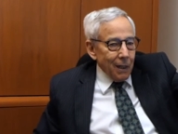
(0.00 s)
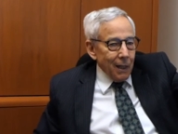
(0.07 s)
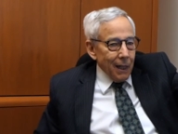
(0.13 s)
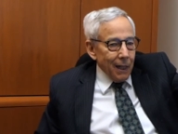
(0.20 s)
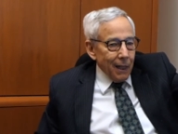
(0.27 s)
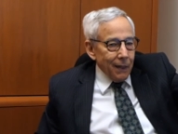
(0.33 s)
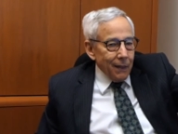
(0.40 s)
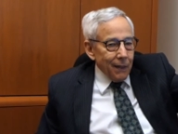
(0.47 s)
and
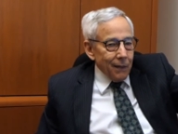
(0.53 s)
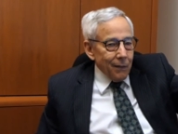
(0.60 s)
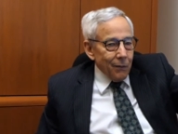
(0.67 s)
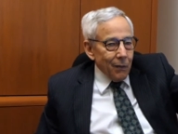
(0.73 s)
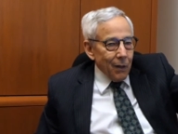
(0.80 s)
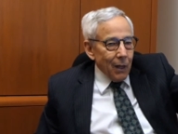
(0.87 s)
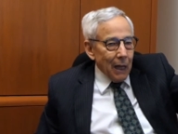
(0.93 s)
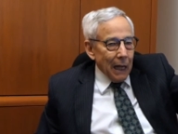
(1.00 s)
out in the
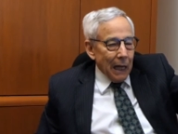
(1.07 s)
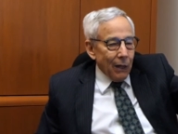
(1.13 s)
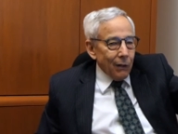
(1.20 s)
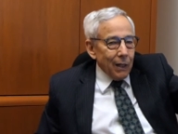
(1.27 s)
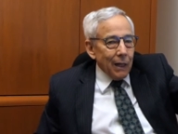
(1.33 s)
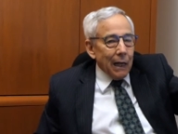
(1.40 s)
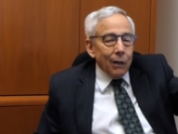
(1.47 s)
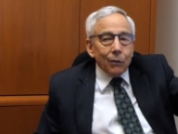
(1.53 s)
sun, out,
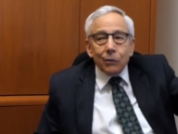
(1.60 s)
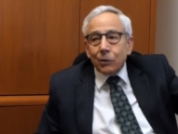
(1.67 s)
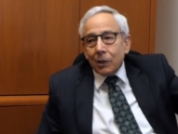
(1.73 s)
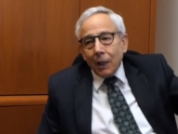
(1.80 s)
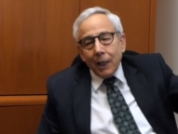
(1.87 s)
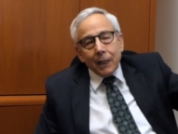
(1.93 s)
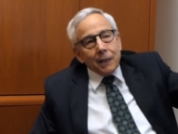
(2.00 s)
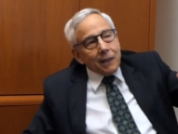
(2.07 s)

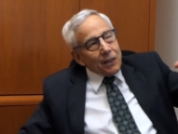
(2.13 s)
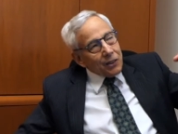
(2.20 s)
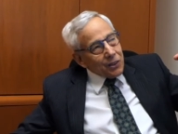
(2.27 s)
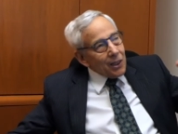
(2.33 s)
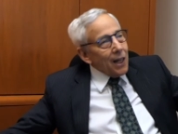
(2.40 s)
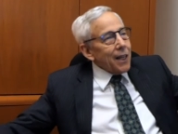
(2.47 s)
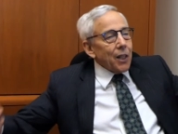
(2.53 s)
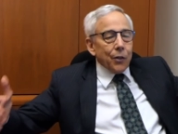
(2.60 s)
outside in the
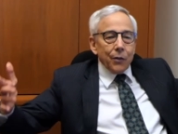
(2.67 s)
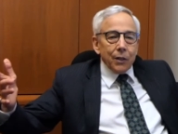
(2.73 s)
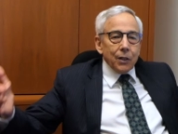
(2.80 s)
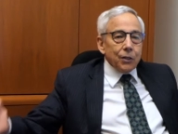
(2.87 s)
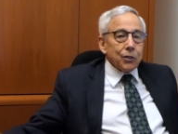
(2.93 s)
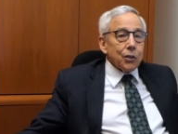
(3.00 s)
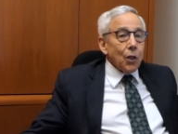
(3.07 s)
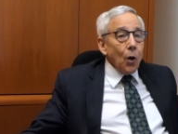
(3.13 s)
sun or in the
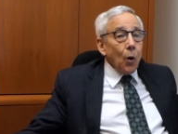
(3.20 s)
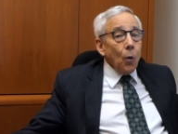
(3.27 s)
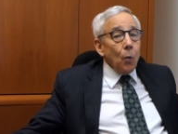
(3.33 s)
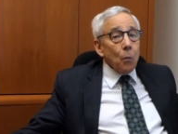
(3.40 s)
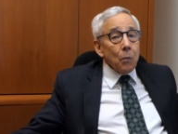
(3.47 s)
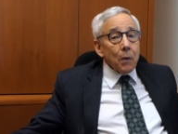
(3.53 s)
snow,